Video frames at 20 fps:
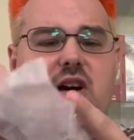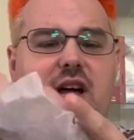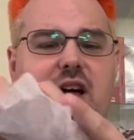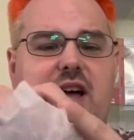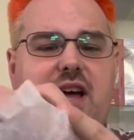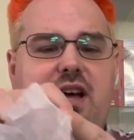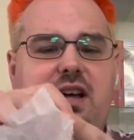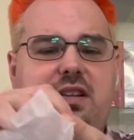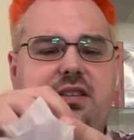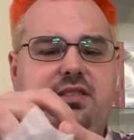
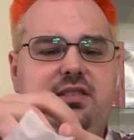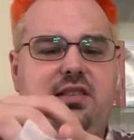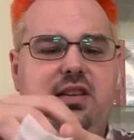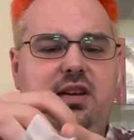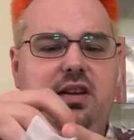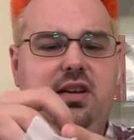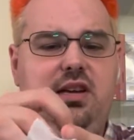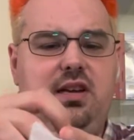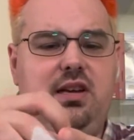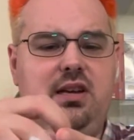as
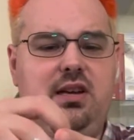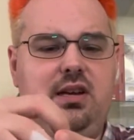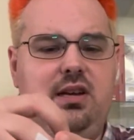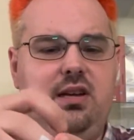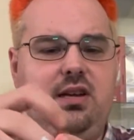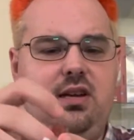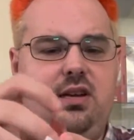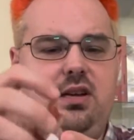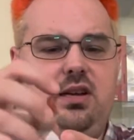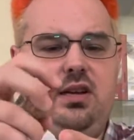
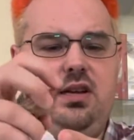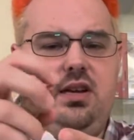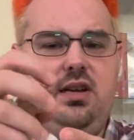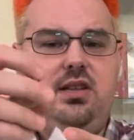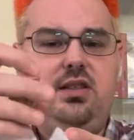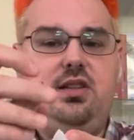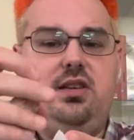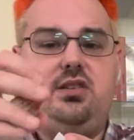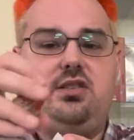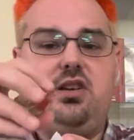
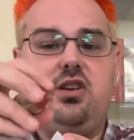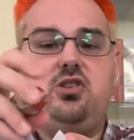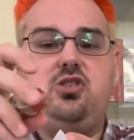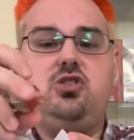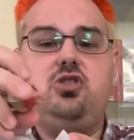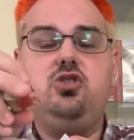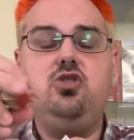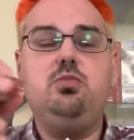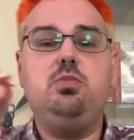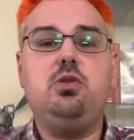this
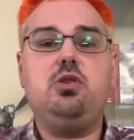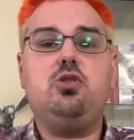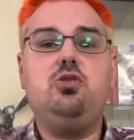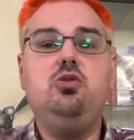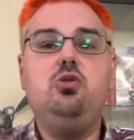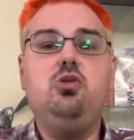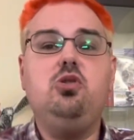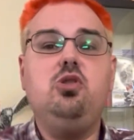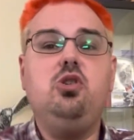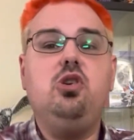super
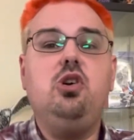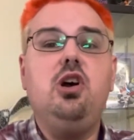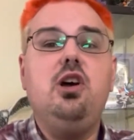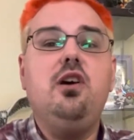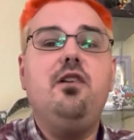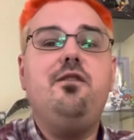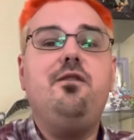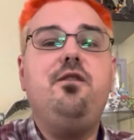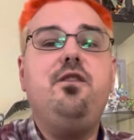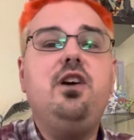cool
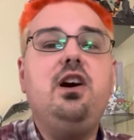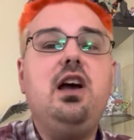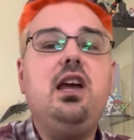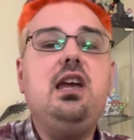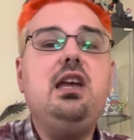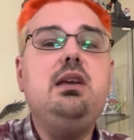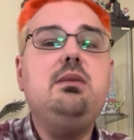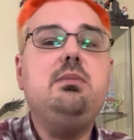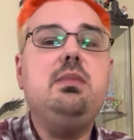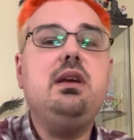
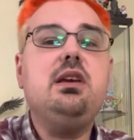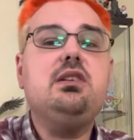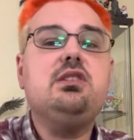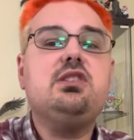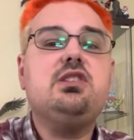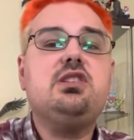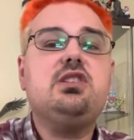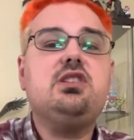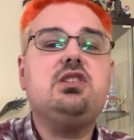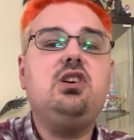flaming
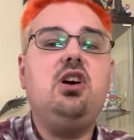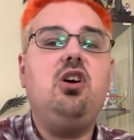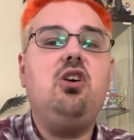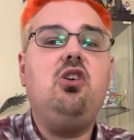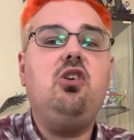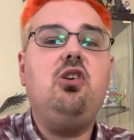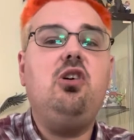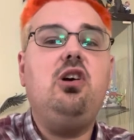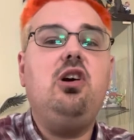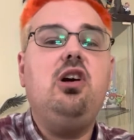
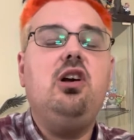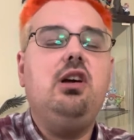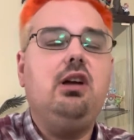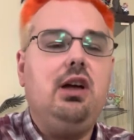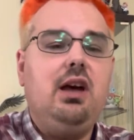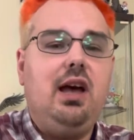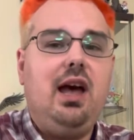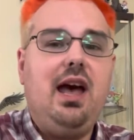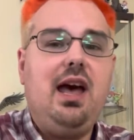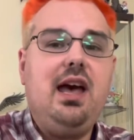skull
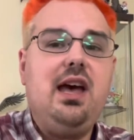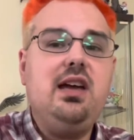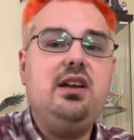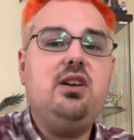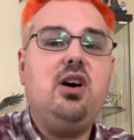head